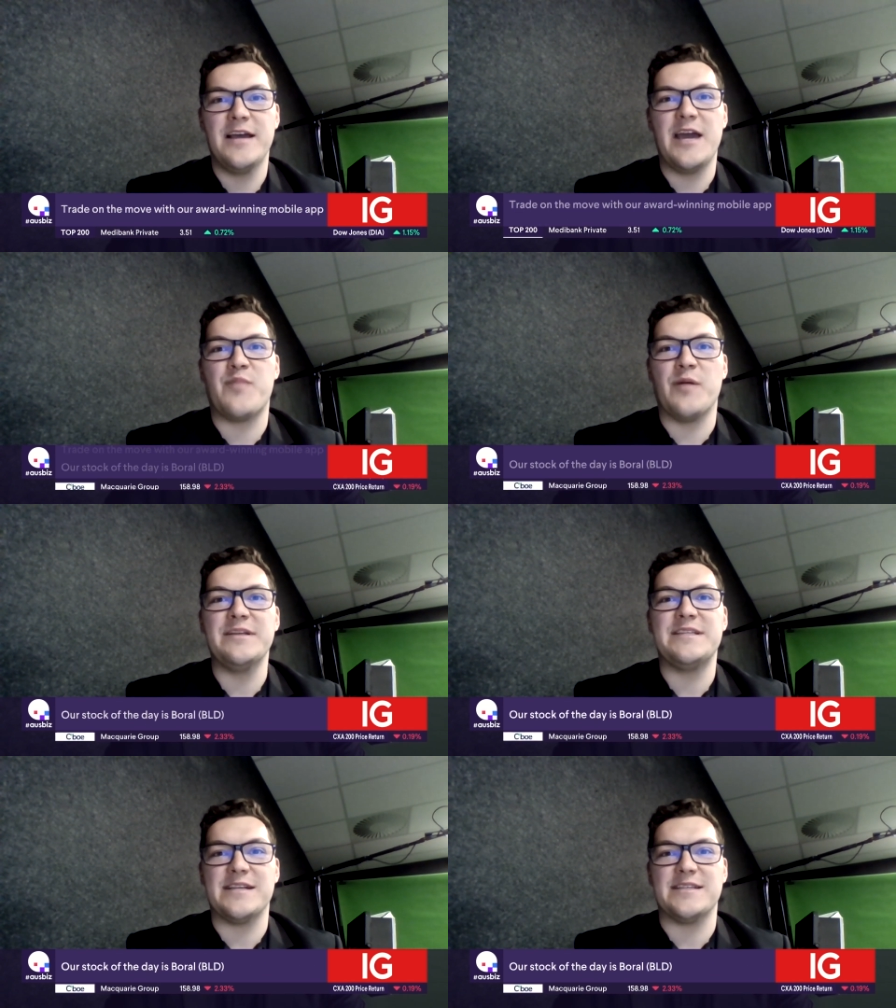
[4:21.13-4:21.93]
it
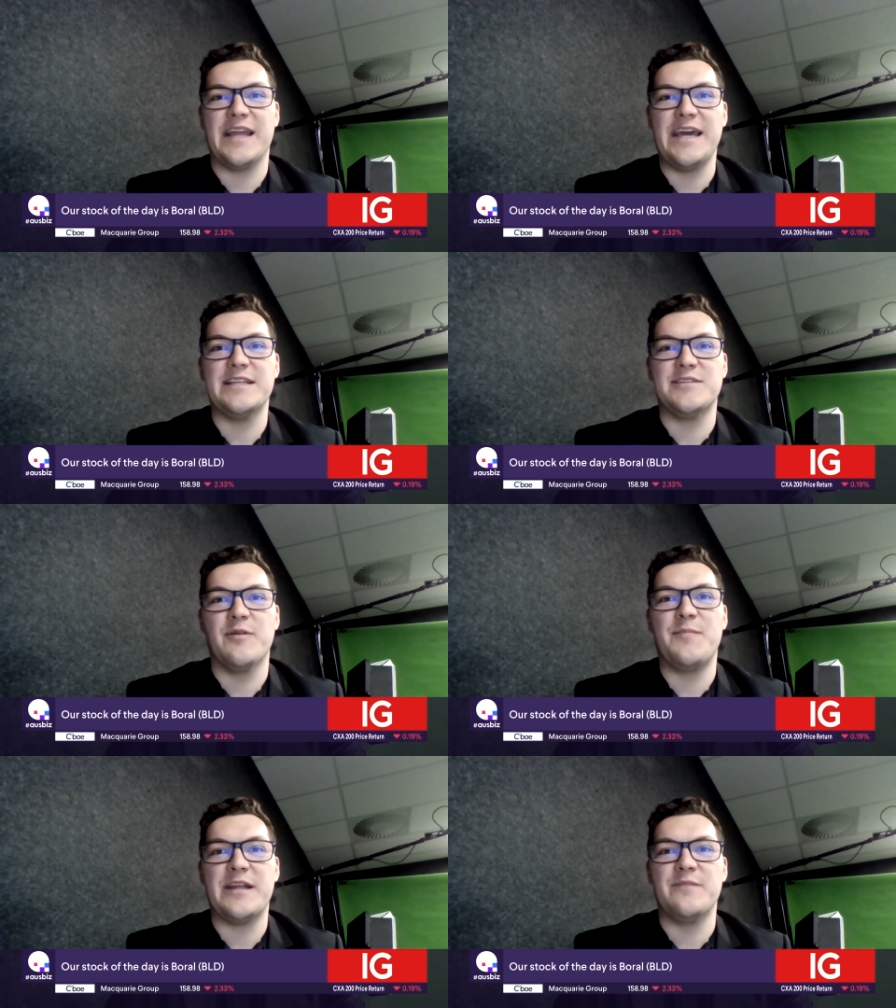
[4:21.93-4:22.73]
probably does lead to
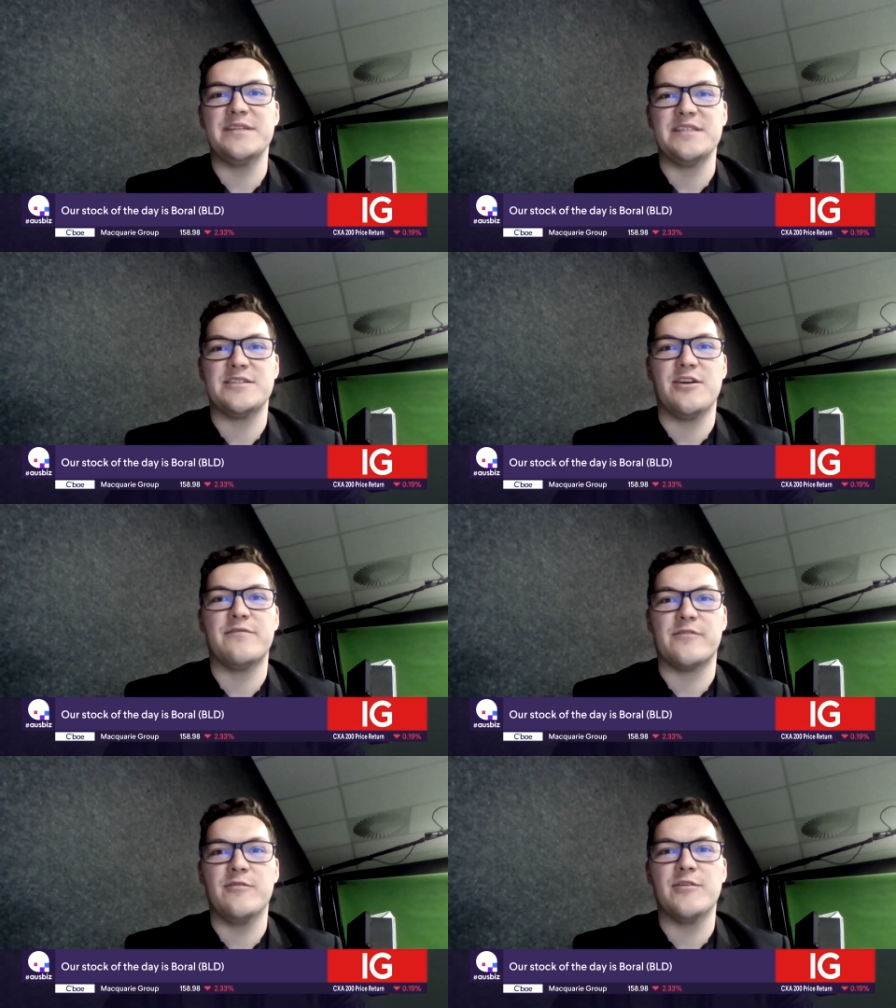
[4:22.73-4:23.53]
a better business
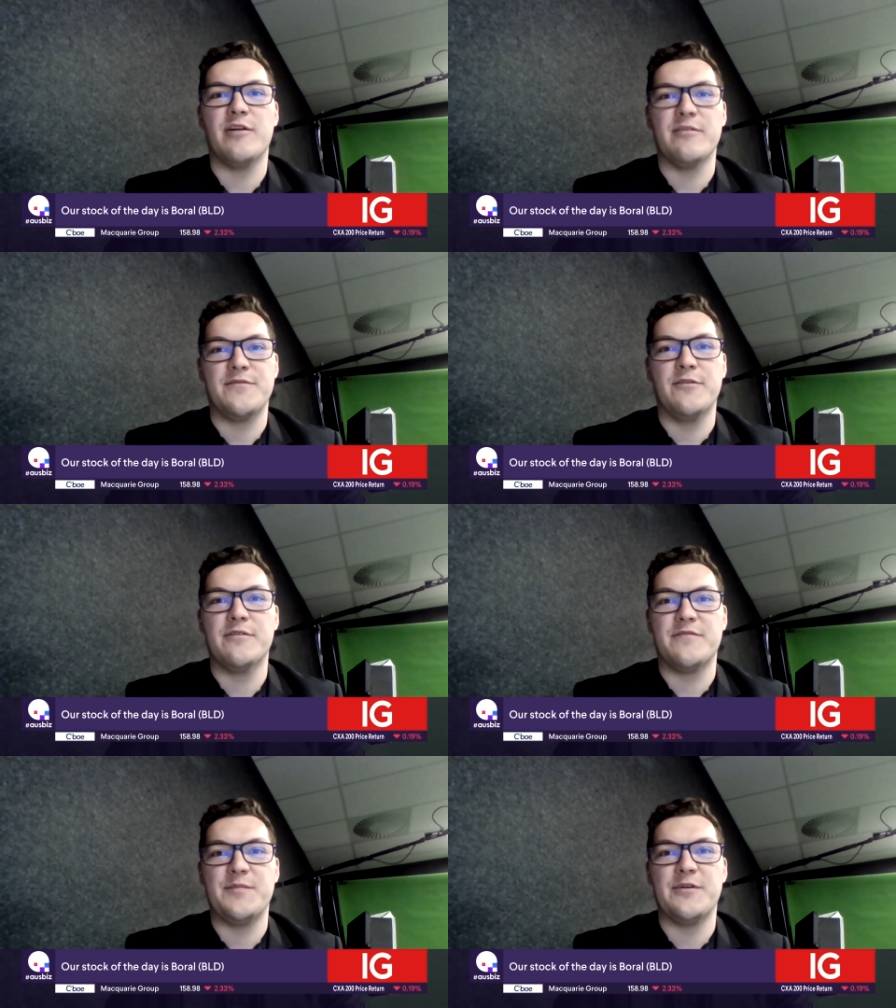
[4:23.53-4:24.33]
overall going
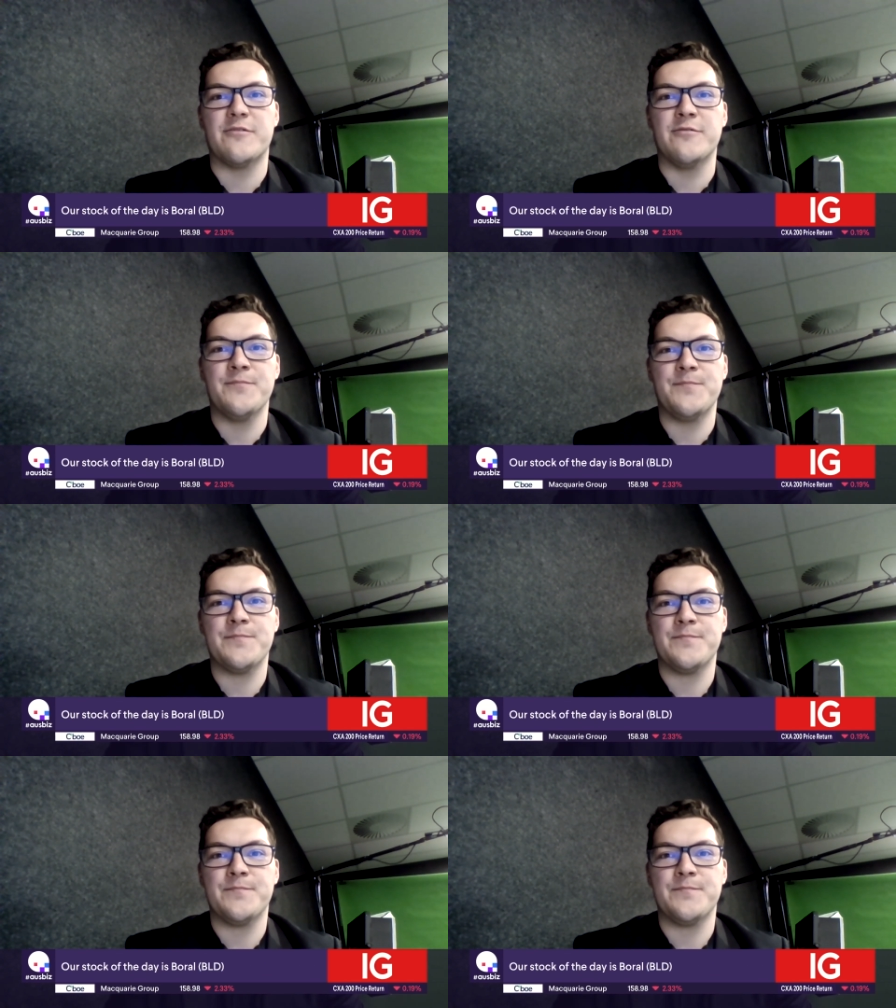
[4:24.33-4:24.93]
forward for Boral.